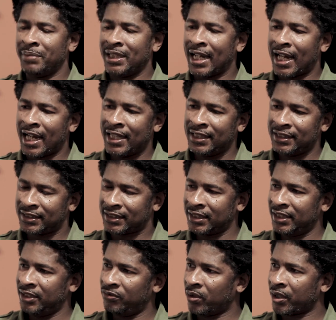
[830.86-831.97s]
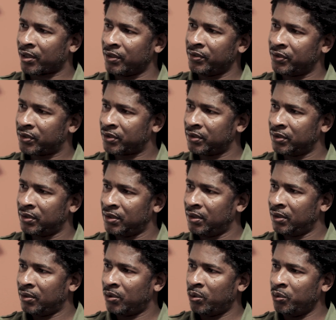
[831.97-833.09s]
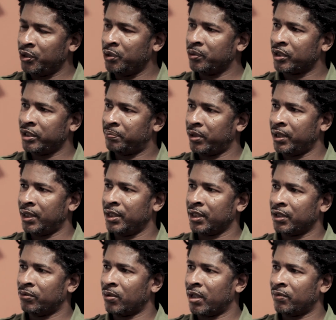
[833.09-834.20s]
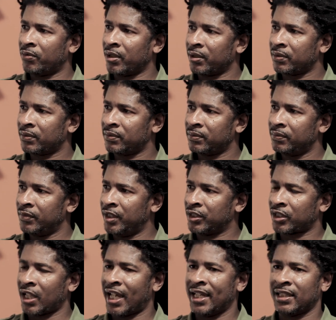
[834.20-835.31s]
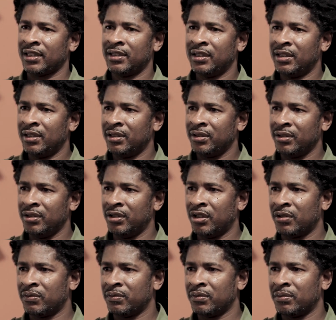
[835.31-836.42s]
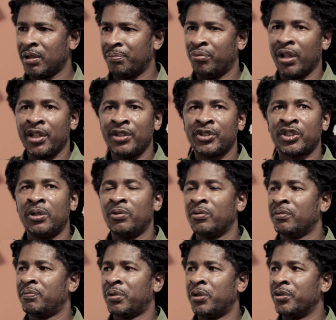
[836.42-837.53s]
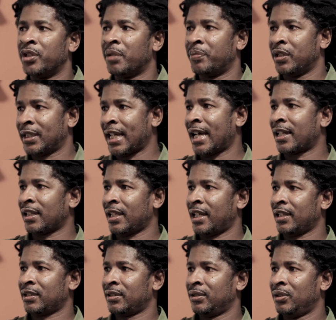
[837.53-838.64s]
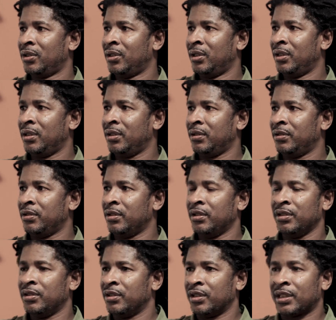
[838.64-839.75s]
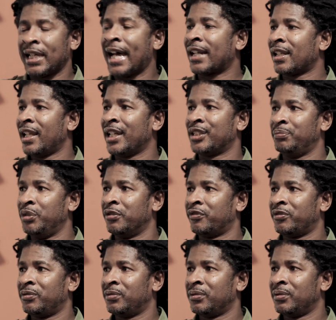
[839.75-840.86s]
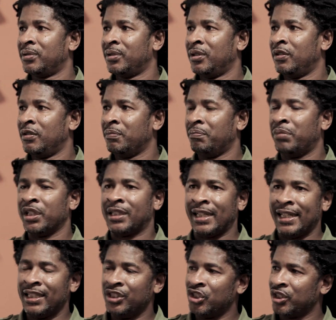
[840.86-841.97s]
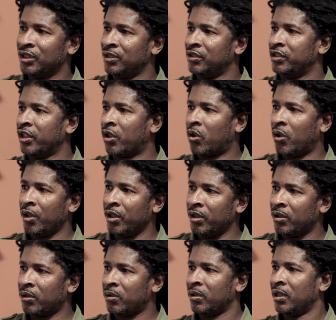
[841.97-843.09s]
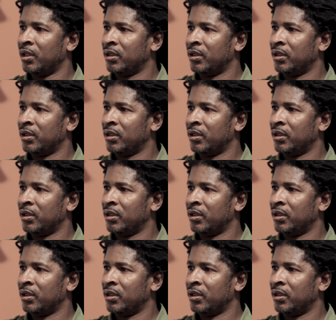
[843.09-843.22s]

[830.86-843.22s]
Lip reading: behind the scene workers mm-hmm. who usually put in the grunt work. It's like, you know, a brother pulled up in a Cadillac. Mm-hmm. Cadillac's beautiful, but the engine, the oil,